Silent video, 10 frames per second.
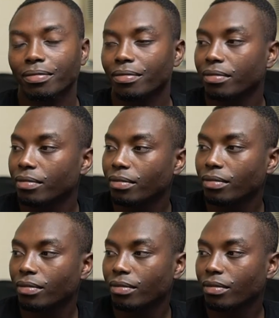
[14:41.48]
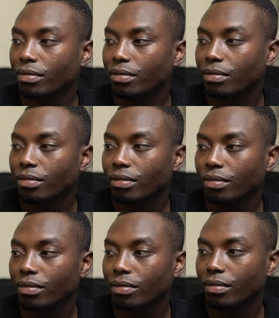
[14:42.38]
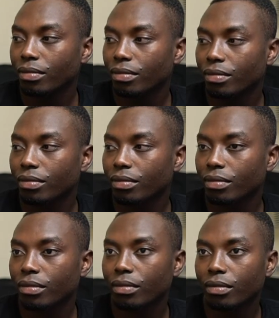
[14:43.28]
The person shown says nothing.